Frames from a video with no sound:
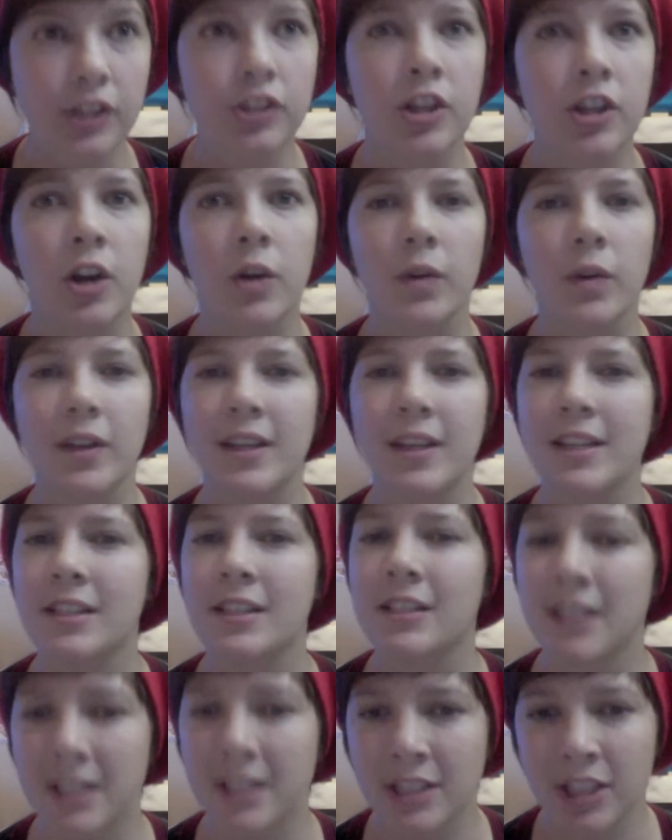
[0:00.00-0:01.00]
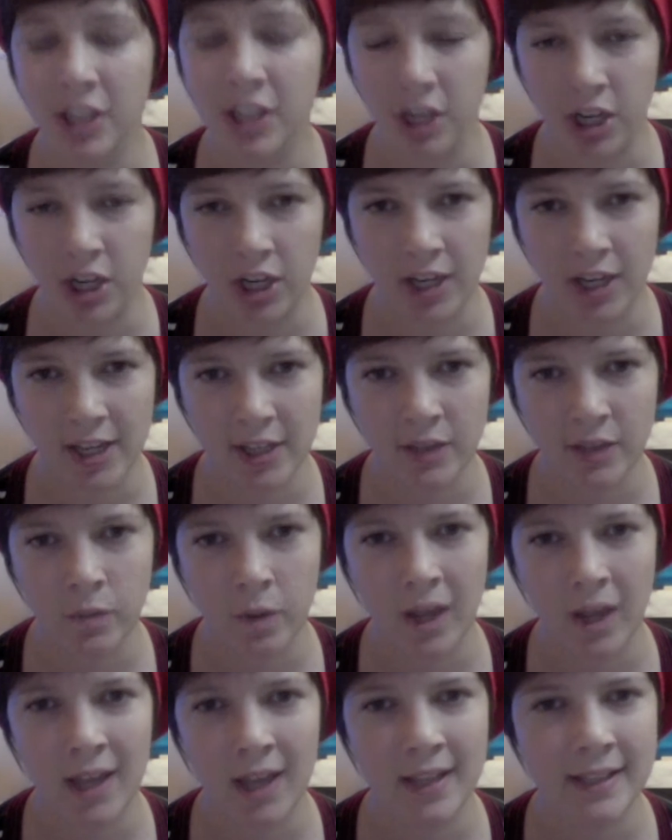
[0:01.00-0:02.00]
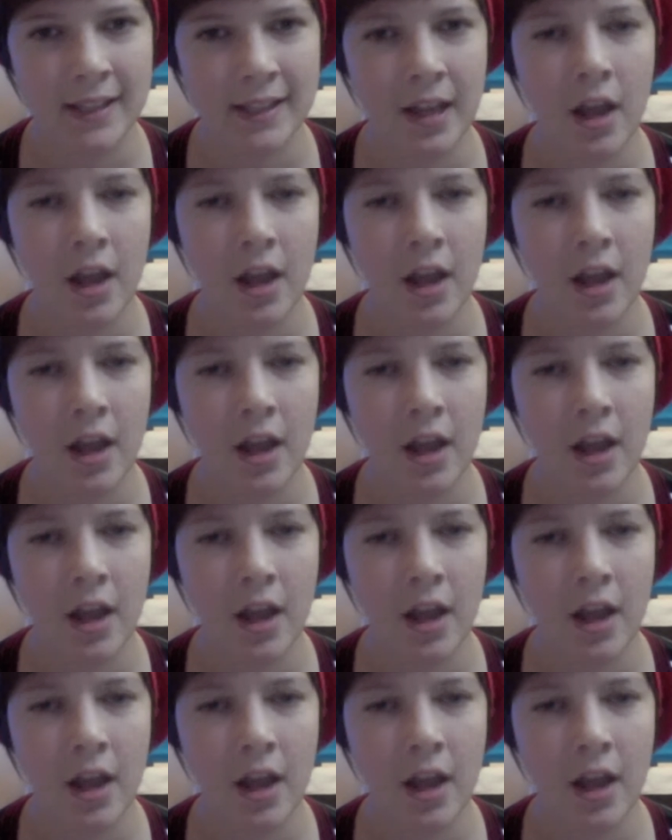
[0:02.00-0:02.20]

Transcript: So he's teaching her his ways.